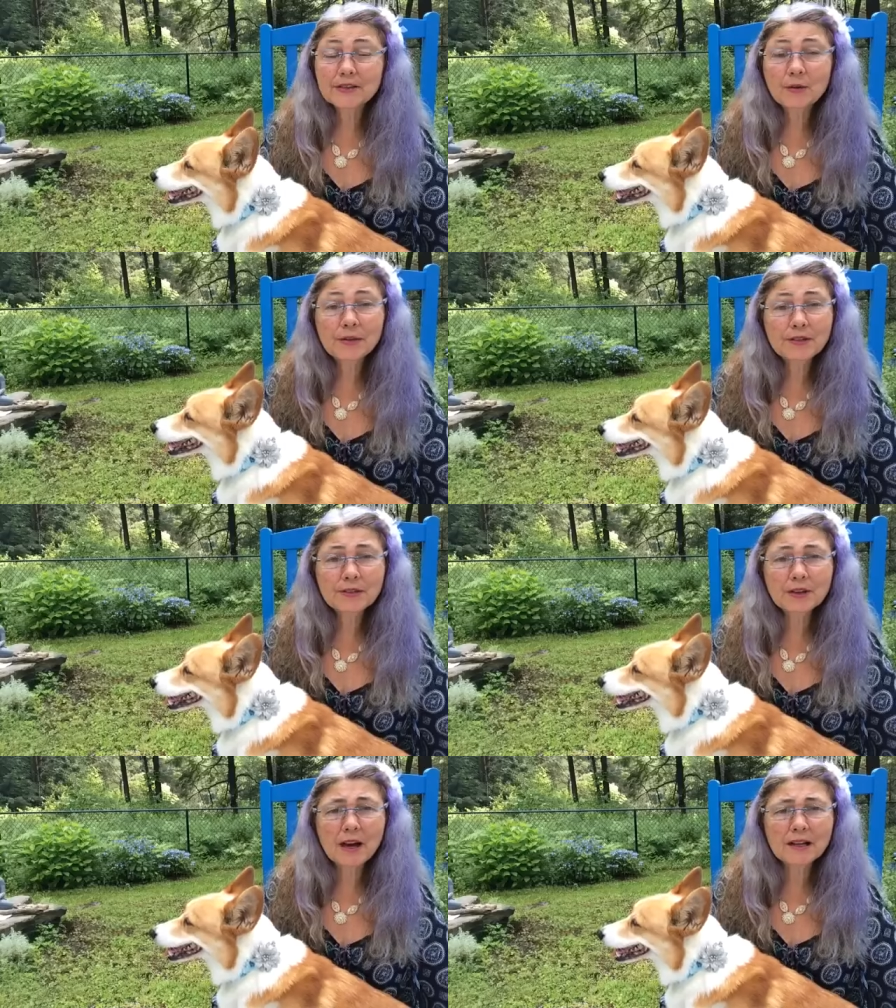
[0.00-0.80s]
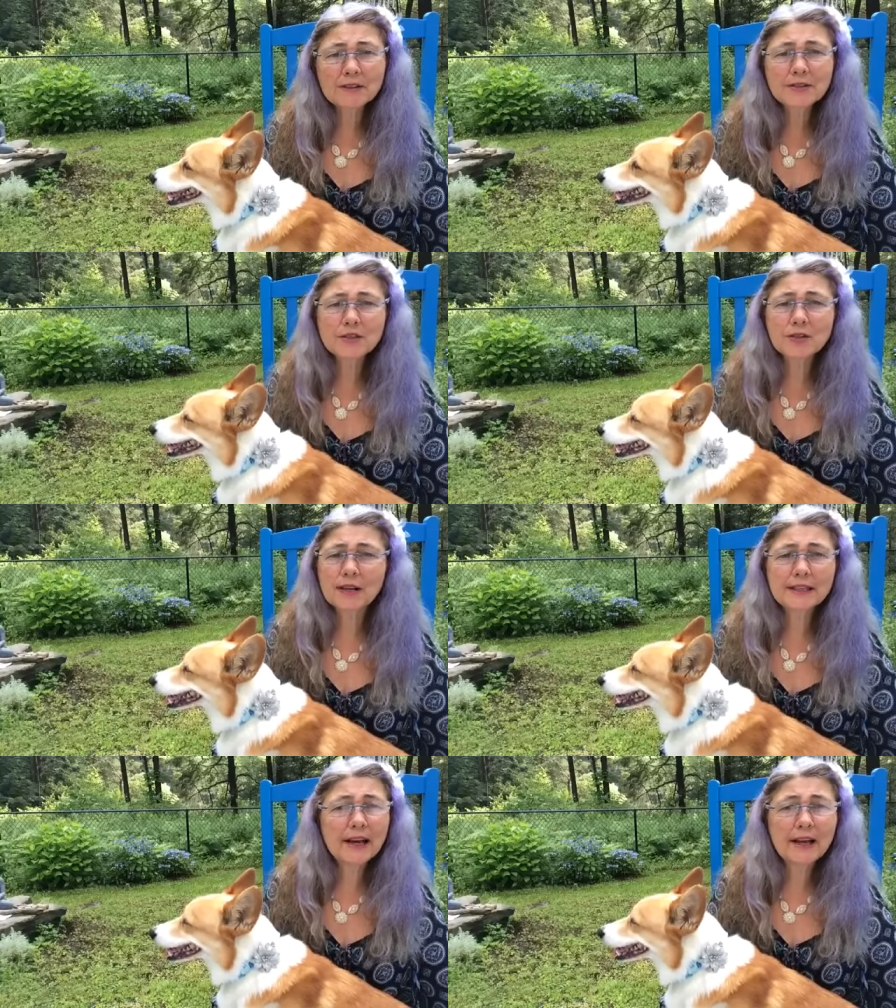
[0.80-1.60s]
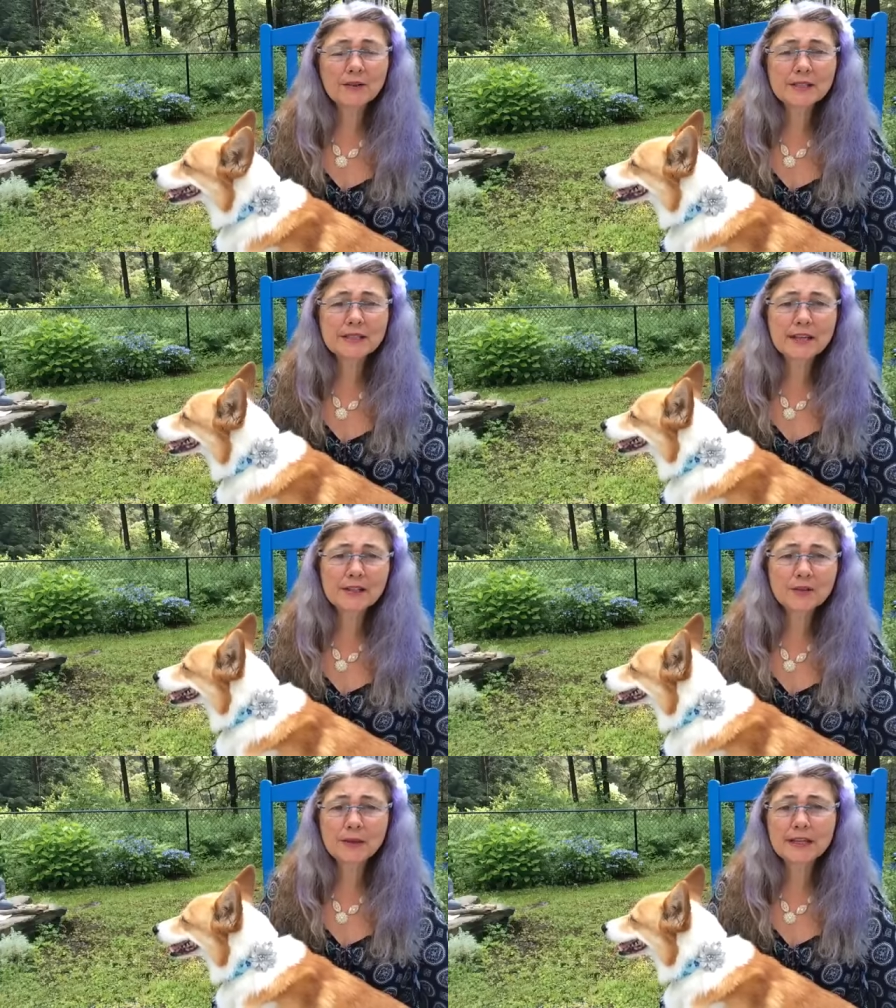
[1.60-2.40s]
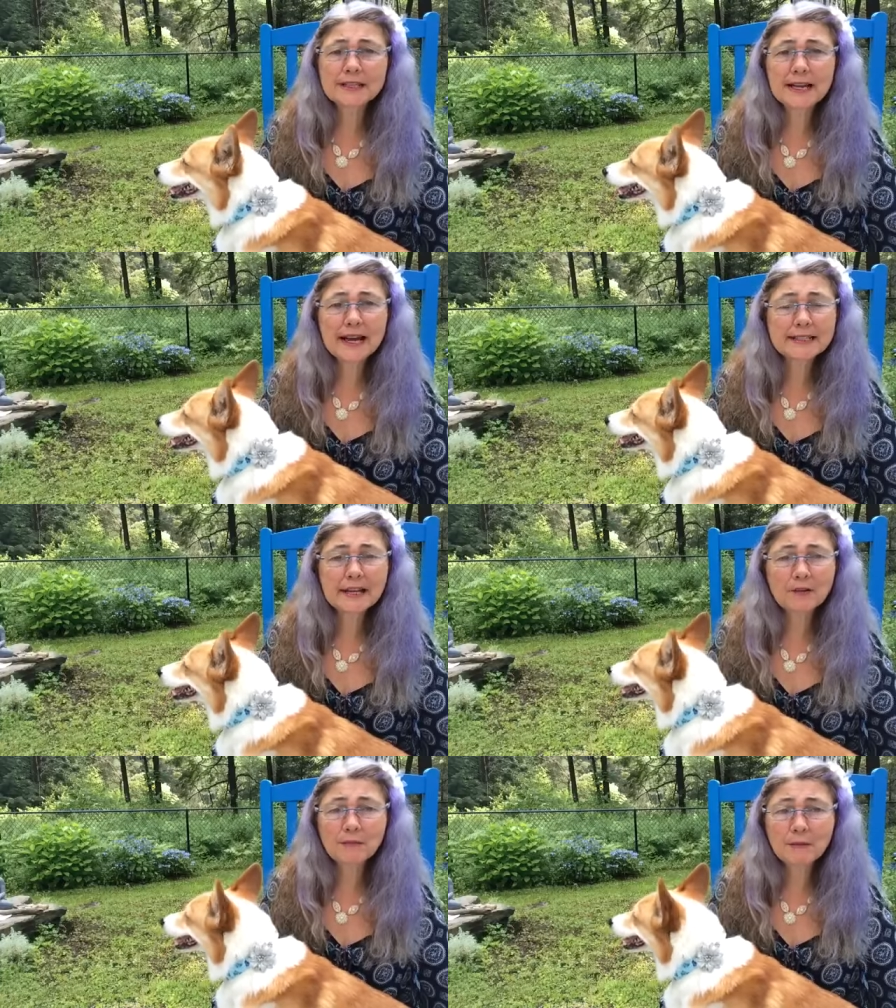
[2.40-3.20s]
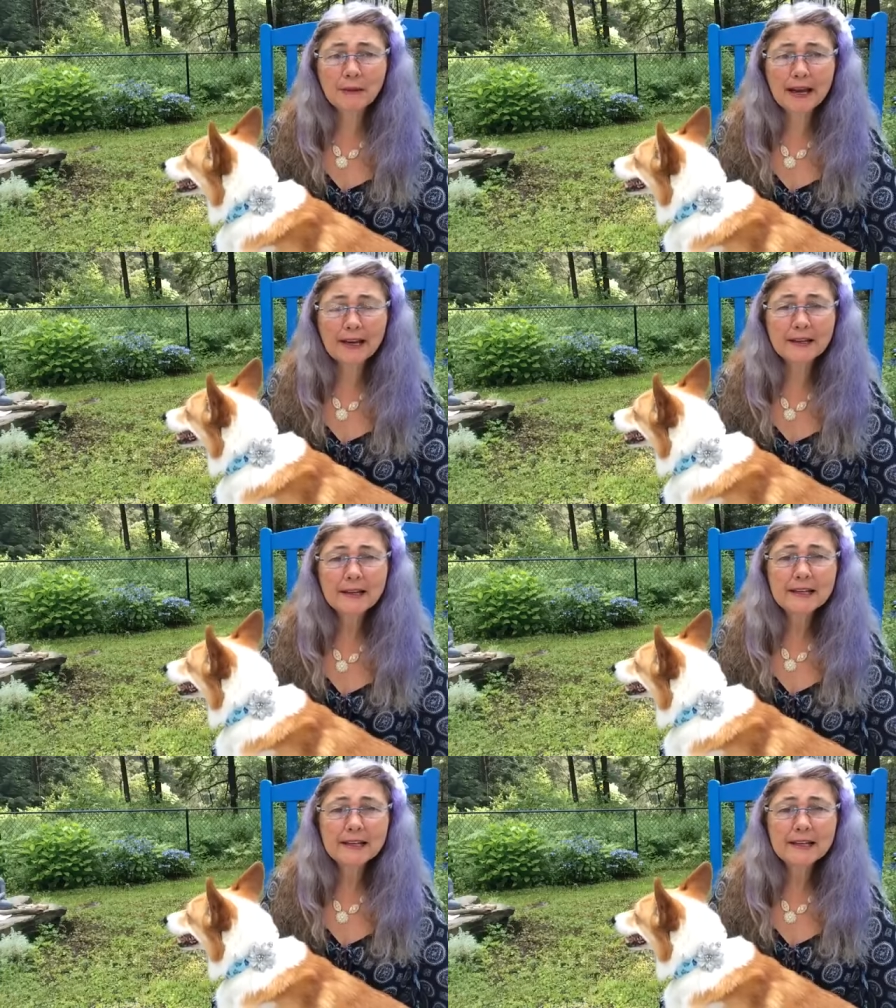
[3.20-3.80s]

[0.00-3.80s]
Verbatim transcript: So when your dog is destroying the house, he's not doing it to act out and be bad.